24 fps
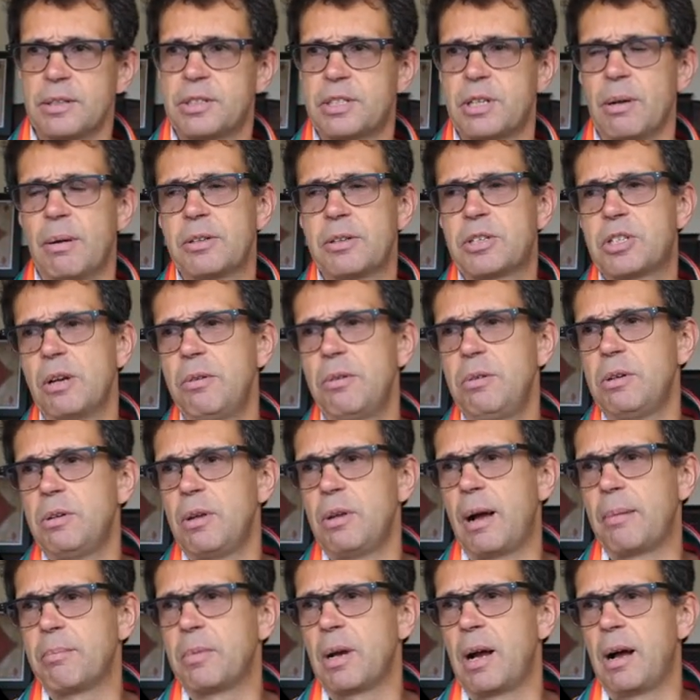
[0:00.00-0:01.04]
So I'll show you,
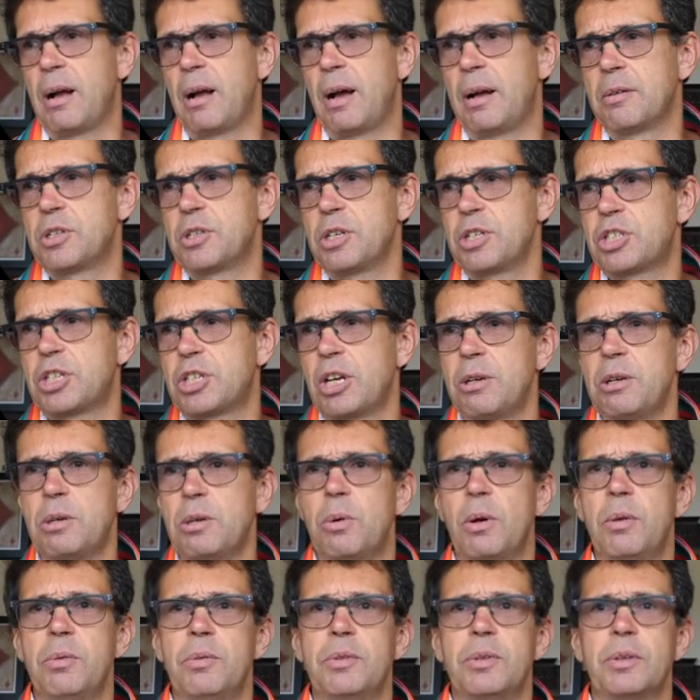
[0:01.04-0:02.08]
I'll just show
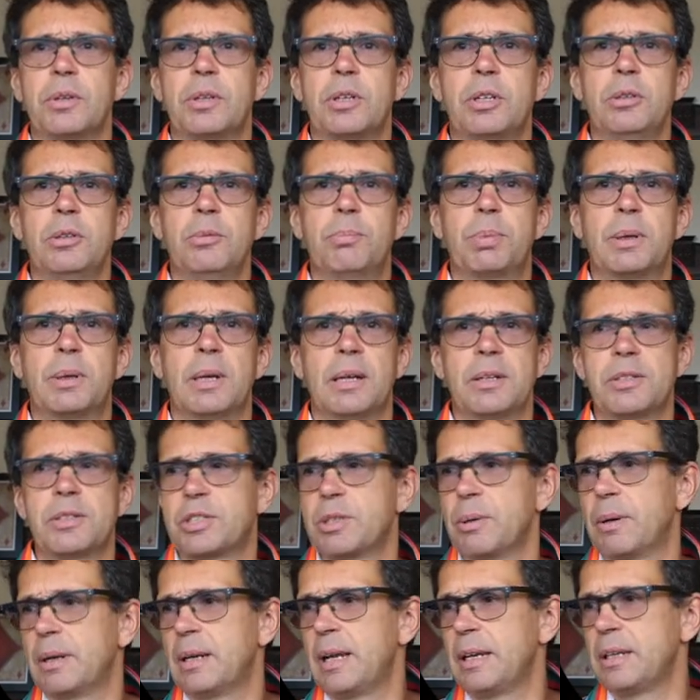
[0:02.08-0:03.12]
you on Q+.
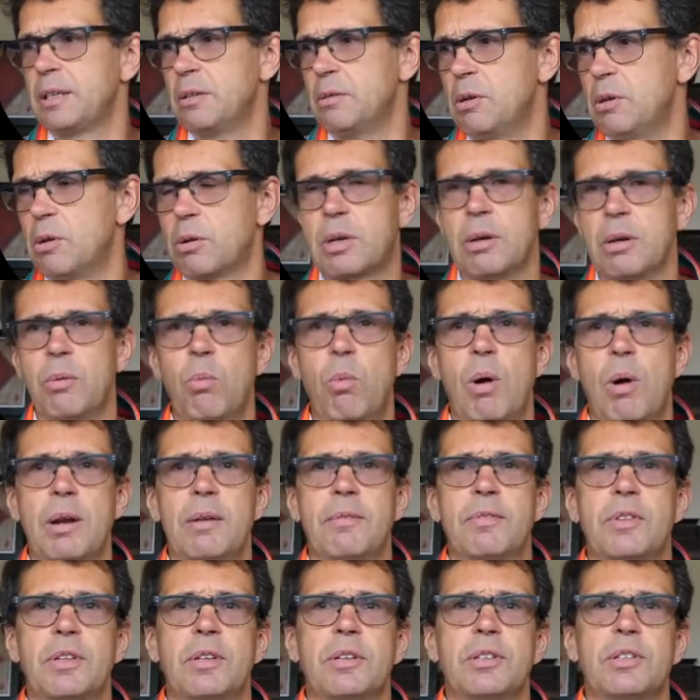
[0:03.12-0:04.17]
So I'll let you look at one
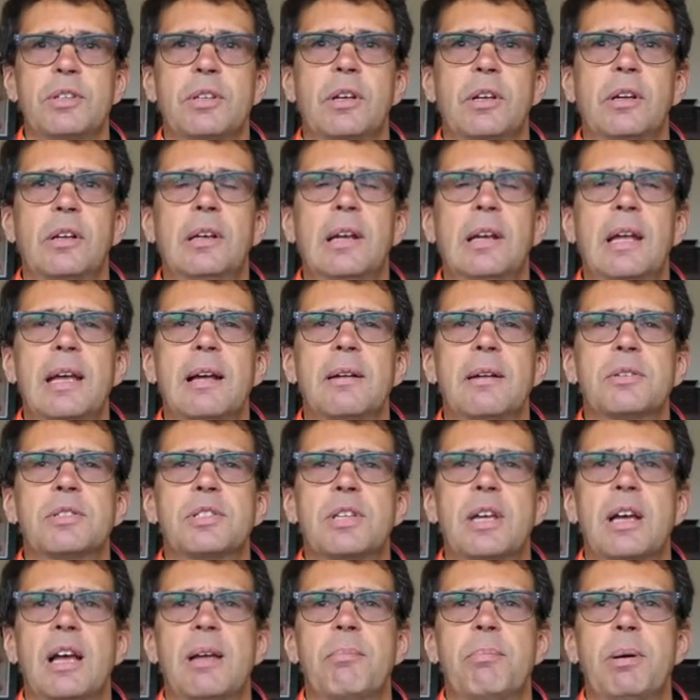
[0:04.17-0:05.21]
of the layouts
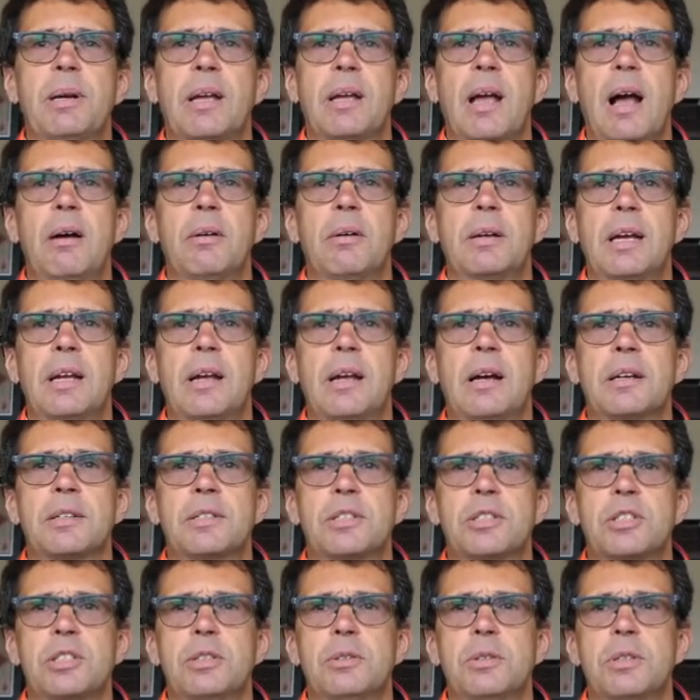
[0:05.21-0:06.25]
there. I bet it, I'll get
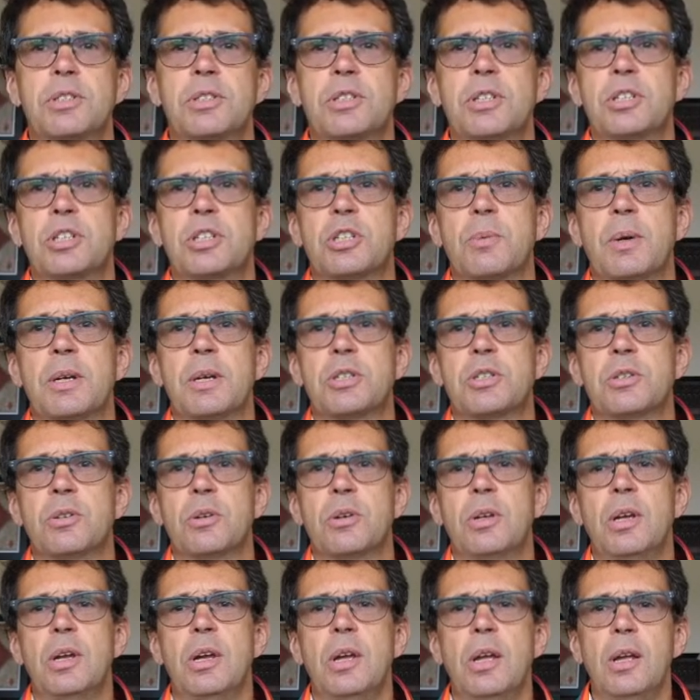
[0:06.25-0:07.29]
us to the situation
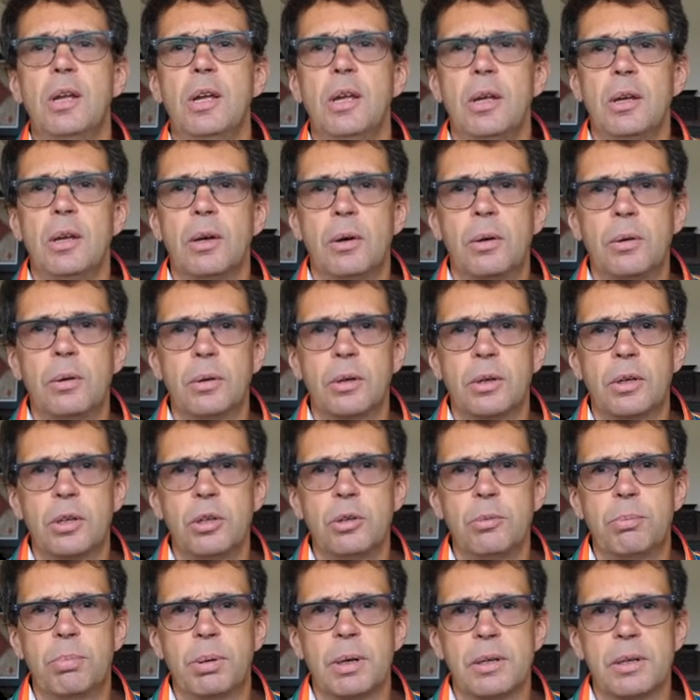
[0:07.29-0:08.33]
on
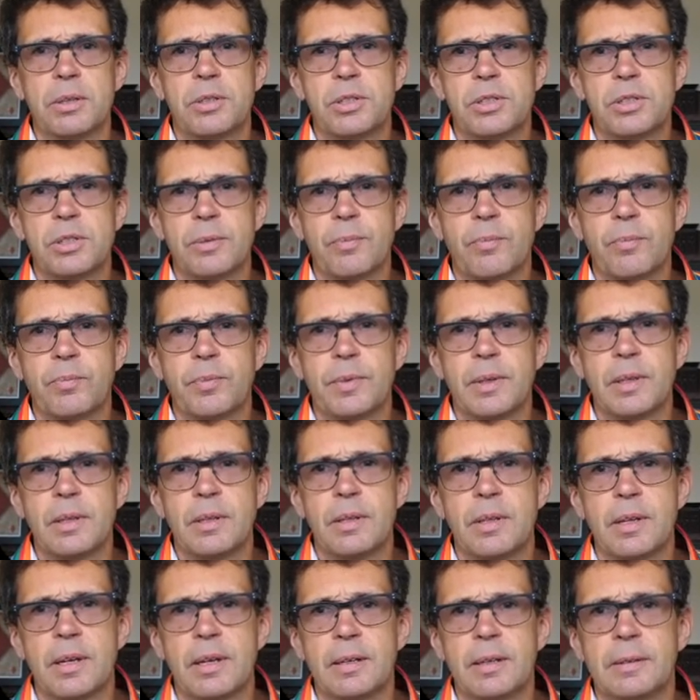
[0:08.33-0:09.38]
Q+
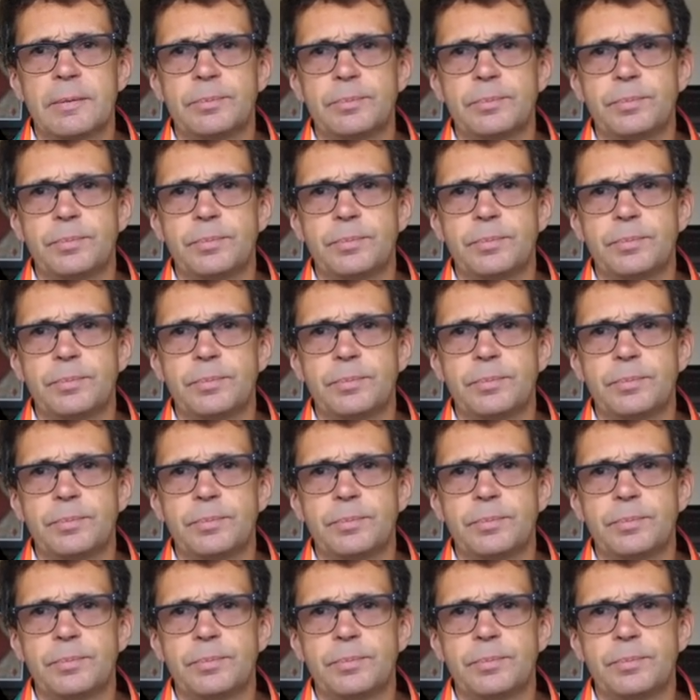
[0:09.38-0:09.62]
there.